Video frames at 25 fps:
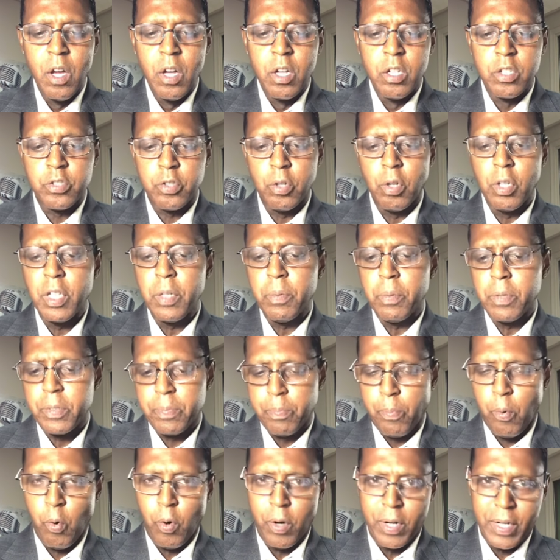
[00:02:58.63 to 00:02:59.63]
Solie was
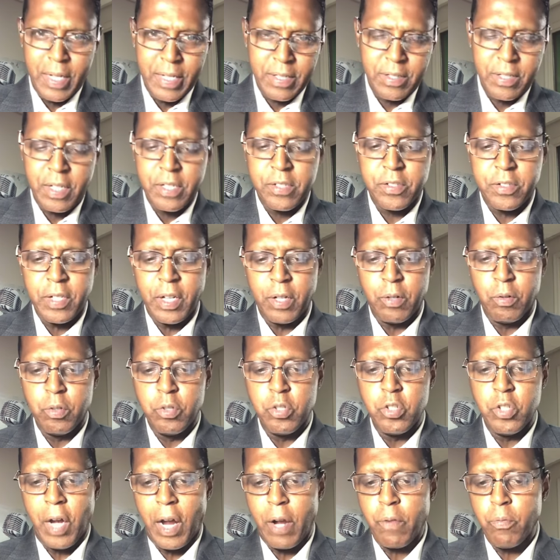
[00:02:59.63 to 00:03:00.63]
born, as I said,
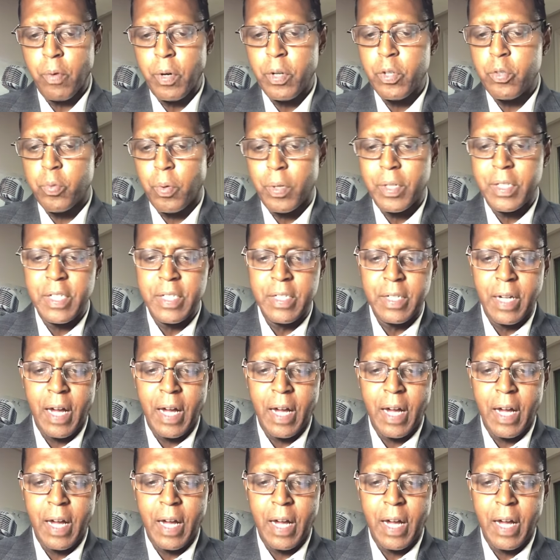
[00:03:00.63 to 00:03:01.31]
on January 29,